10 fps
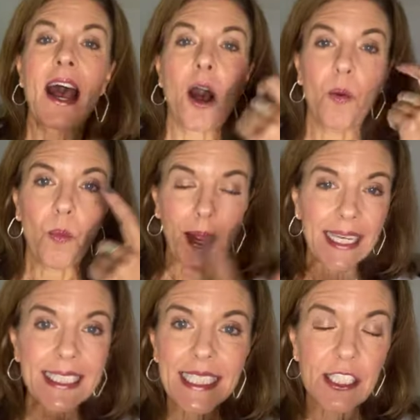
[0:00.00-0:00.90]
a
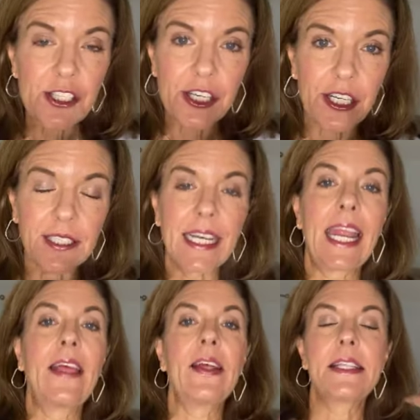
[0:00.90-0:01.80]
white t-shirt,
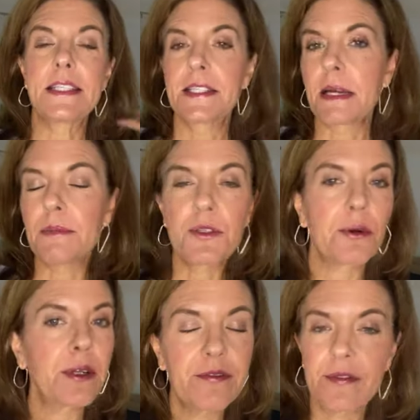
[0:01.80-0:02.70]
and then some
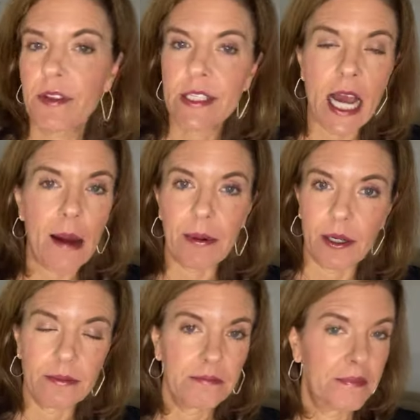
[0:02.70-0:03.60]
sort of
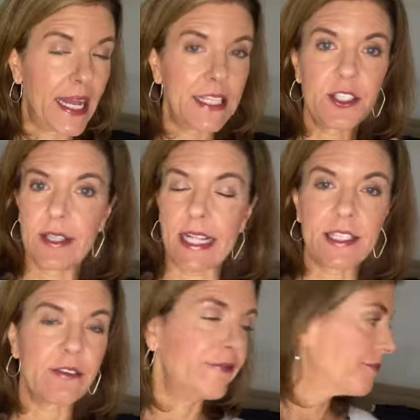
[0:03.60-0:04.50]
topper. That's, that's the,